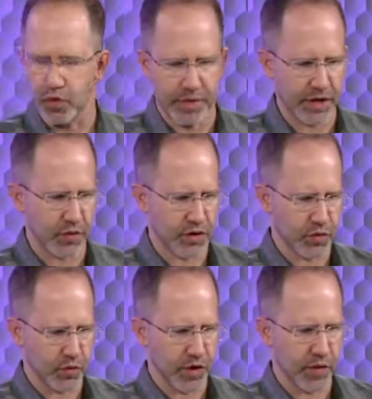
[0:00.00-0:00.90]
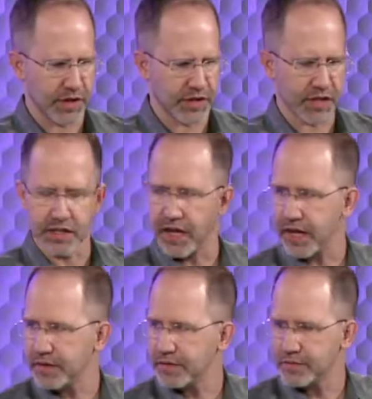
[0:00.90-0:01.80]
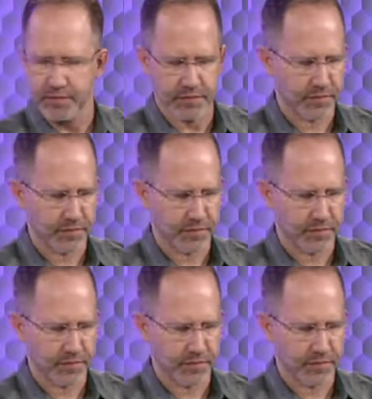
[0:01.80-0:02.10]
will make noise. So what do I say to that? Let's make this an,